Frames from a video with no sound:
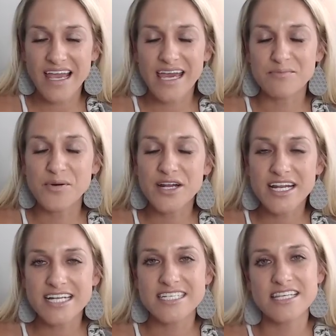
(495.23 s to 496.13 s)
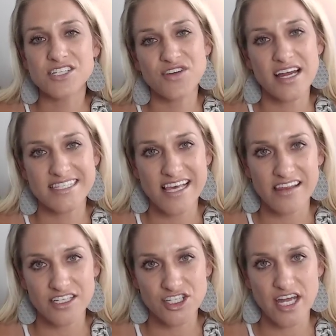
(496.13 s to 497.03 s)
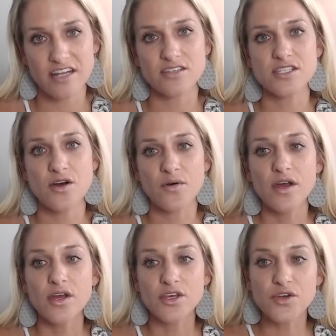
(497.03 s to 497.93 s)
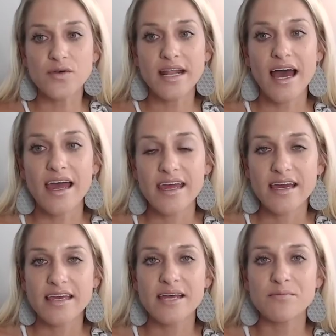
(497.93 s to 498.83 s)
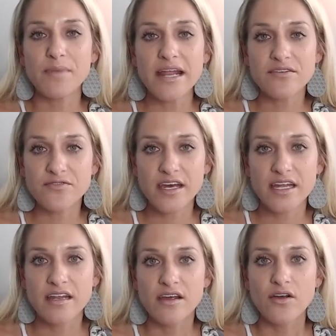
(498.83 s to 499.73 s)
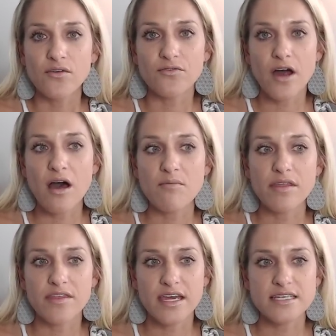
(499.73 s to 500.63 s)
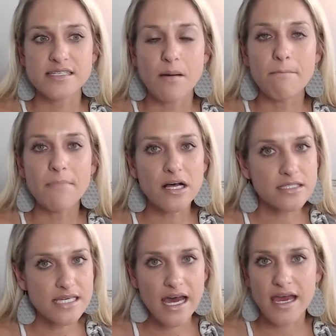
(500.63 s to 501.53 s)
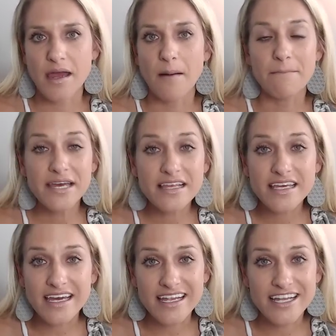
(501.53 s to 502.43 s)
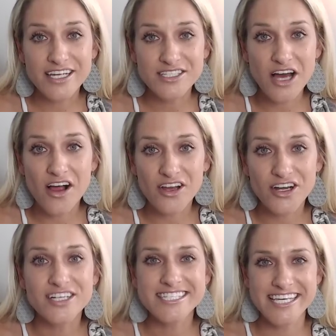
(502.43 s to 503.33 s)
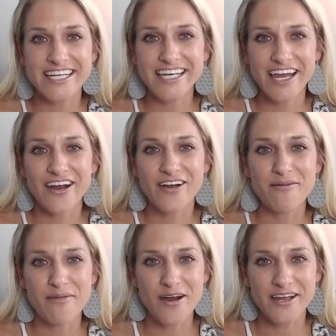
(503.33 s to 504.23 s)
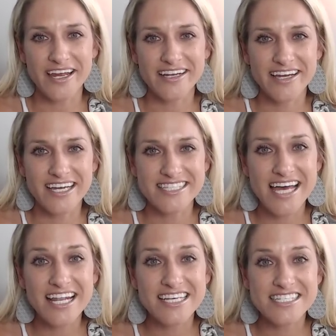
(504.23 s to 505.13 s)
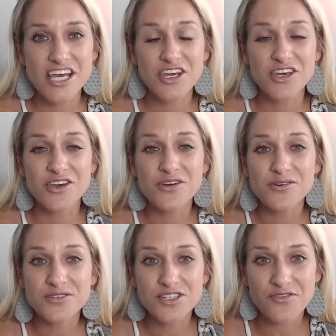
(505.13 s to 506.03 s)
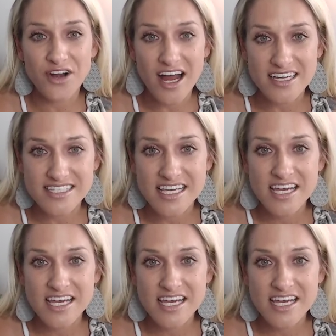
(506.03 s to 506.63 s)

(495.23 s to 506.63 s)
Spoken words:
and put it into the direct selling channel. So you and I can benefit from this multi-billion dollar skincare market. Guys, that is huge for us.